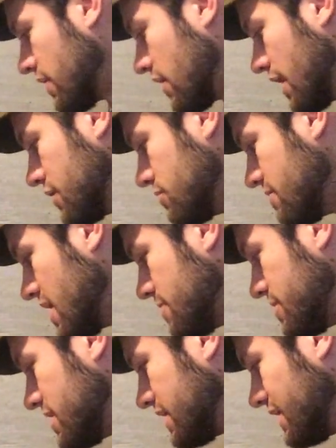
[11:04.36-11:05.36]
Alright, you may
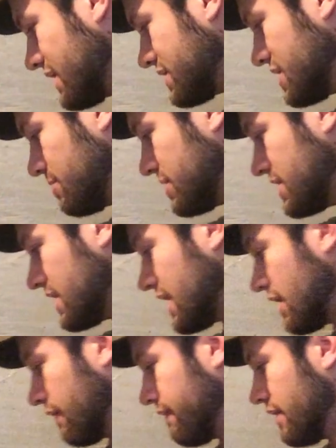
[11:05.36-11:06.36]
be an ENTP
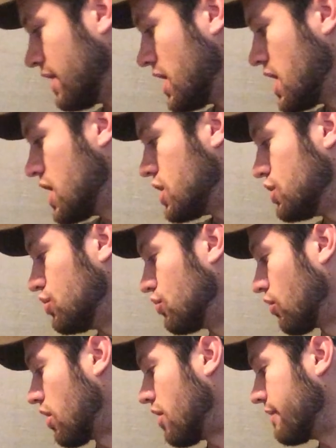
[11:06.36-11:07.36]
if
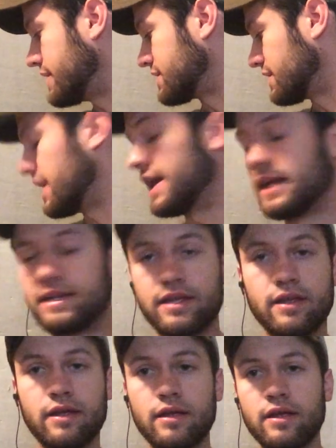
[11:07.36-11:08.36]
you're always late.
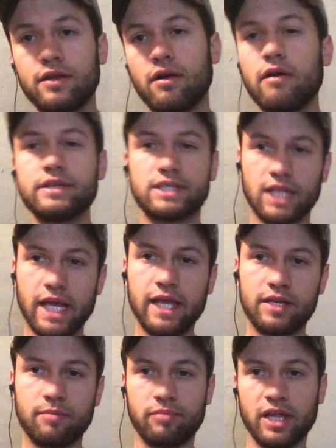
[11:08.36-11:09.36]
You're always
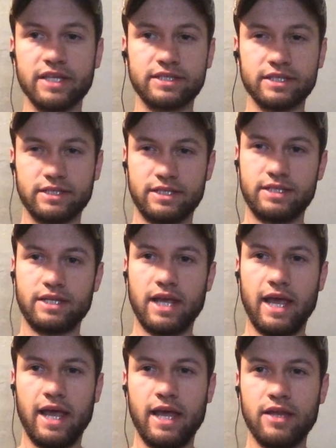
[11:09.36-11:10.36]
late to places,
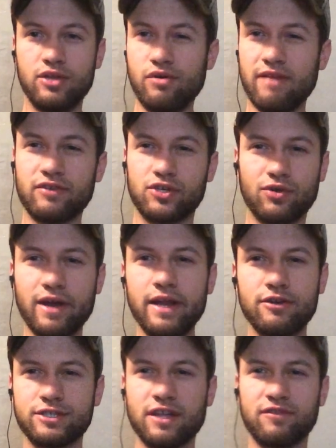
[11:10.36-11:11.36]
and you have to train
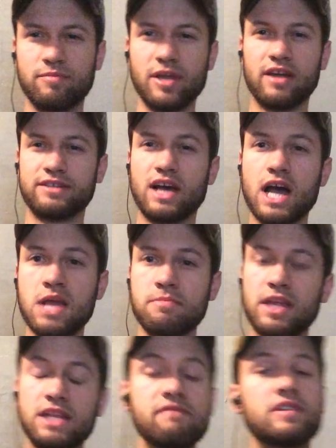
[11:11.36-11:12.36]
yourself to be on time,
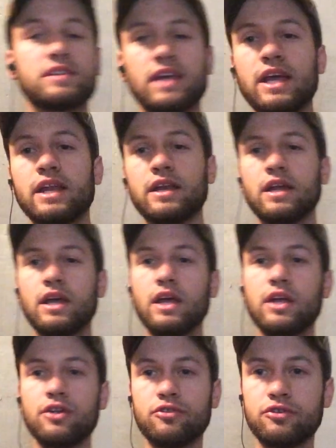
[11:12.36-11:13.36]
and even then,
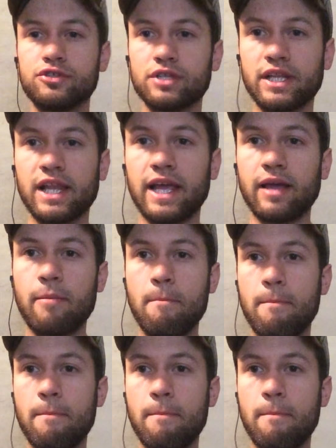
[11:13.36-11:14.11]
you're usually like